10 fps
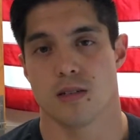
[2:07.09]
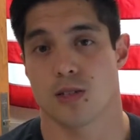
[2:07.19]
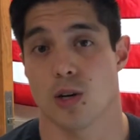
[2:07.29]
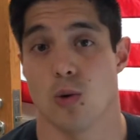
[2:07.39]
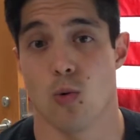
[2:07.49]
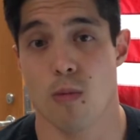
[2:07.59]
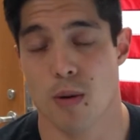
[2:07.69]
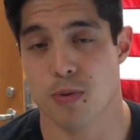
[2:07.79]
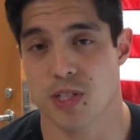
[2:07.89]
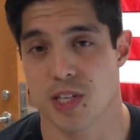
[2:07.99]
So
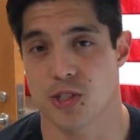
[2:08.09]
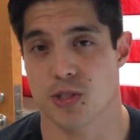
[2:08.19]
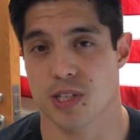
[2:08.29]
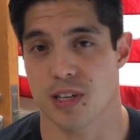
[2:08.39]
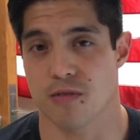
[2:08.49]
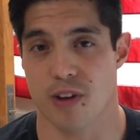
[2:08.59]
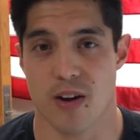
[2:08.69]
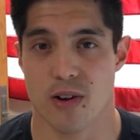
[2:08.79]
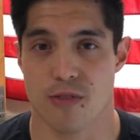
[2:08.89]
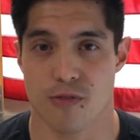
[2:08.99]
warm-up procedures can
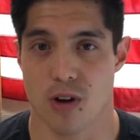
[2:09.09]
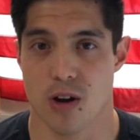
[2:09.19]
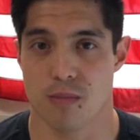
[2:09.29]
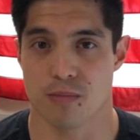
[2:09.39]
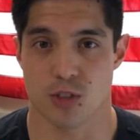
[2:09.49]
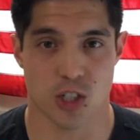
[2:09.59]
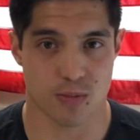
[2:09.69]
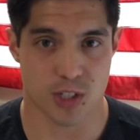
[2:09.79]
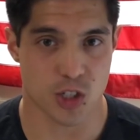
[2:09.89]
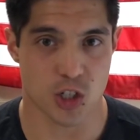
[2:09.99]
vary from gym
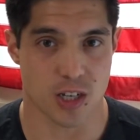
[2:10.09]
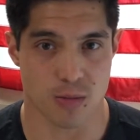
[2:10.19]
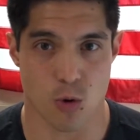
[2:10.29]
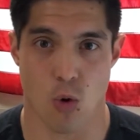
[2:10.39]
to gym